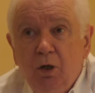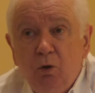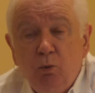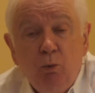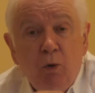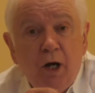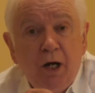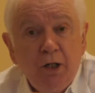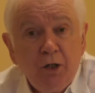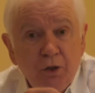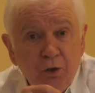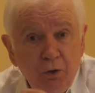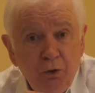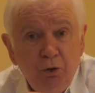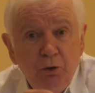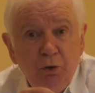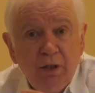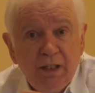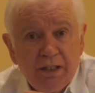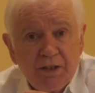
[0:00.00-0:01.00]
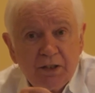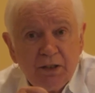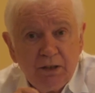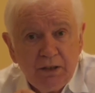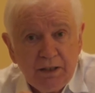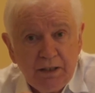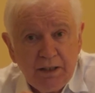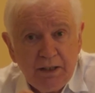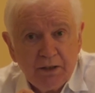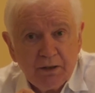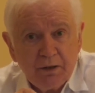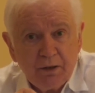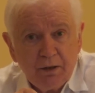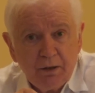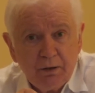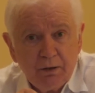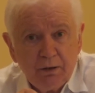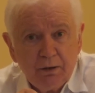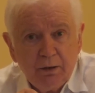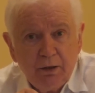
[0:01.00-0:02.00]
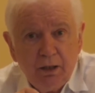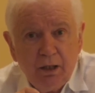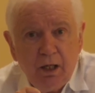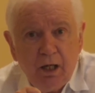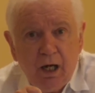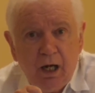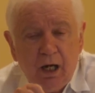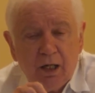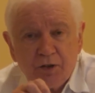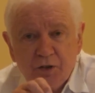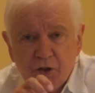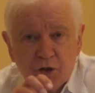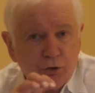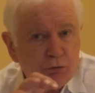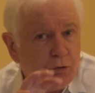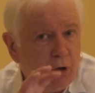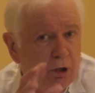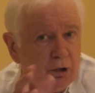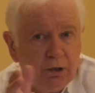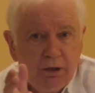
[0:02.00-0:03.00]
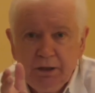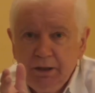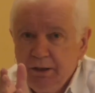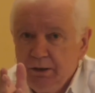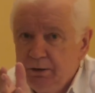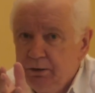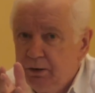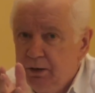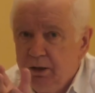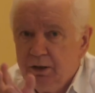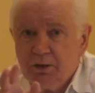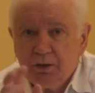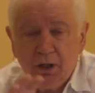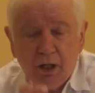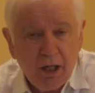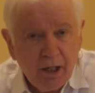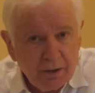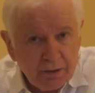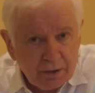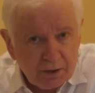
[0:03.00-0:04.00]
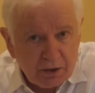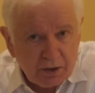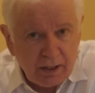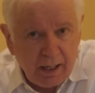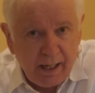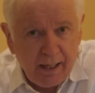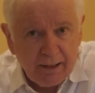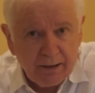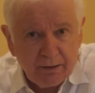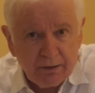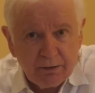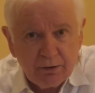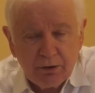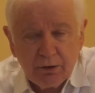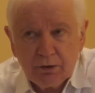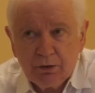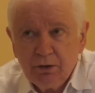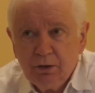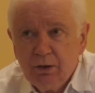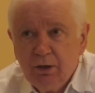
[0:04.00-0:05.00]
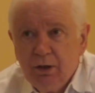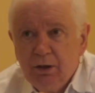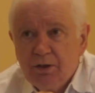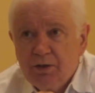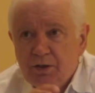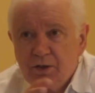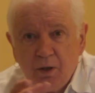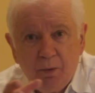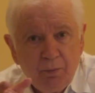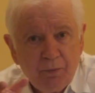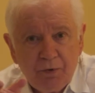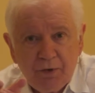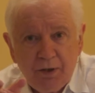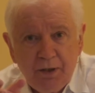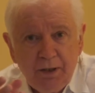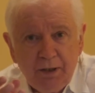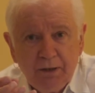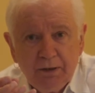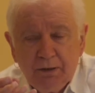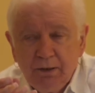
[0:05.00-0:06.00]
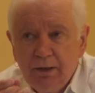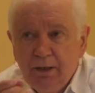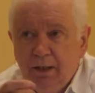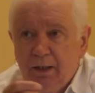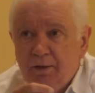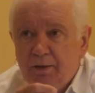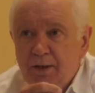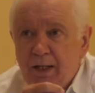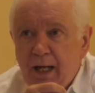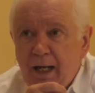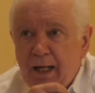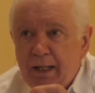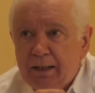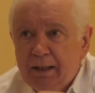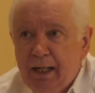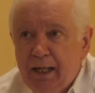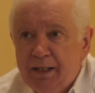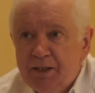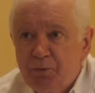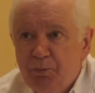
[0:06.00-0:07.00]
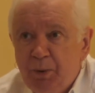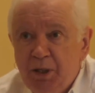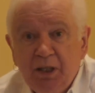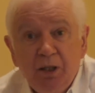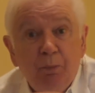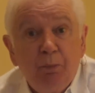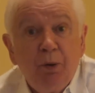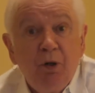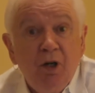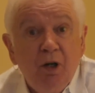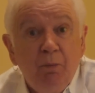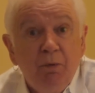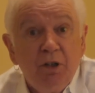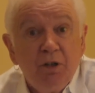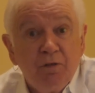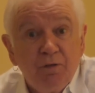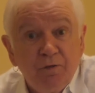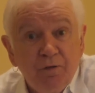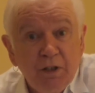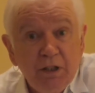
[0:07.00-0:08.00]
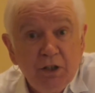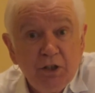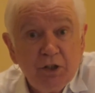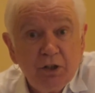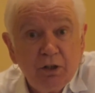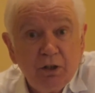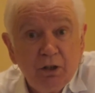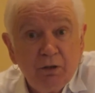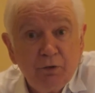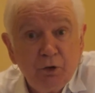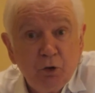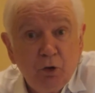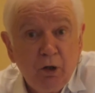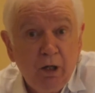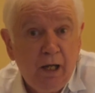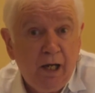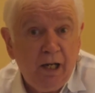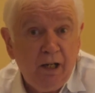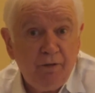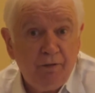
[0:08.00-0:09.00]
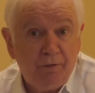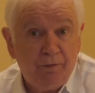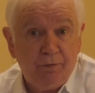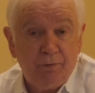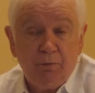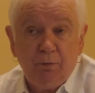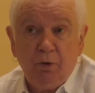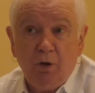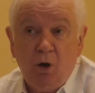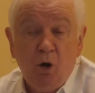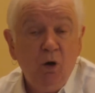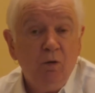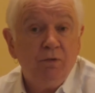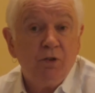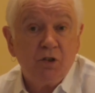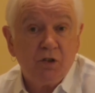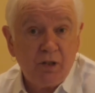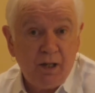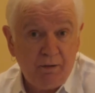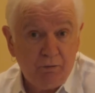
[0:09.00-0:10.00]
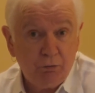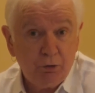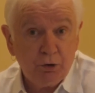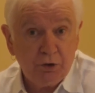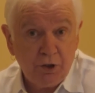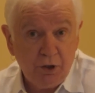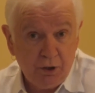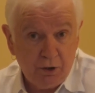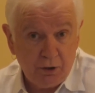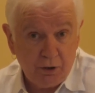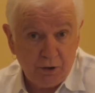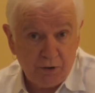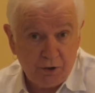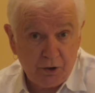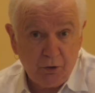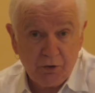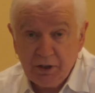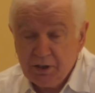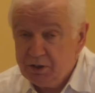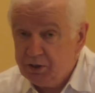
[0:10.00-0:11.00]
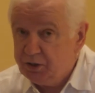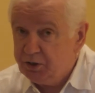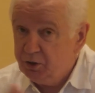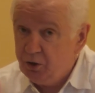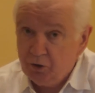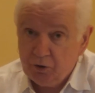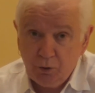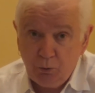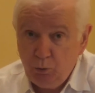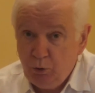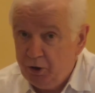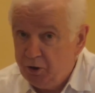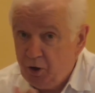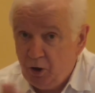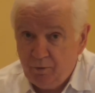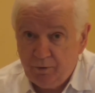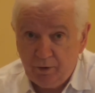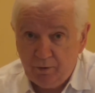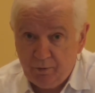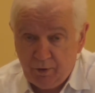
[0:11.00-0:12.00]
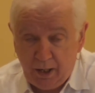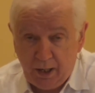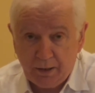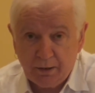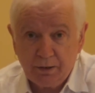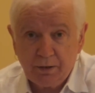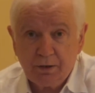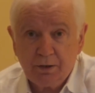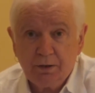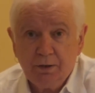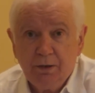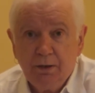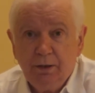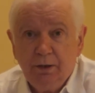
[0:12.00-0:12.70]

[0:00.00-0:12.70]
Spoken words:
where you as a leader are struggling to understand something that has been a permanent feature of your life over several years. So this is not a one-off event.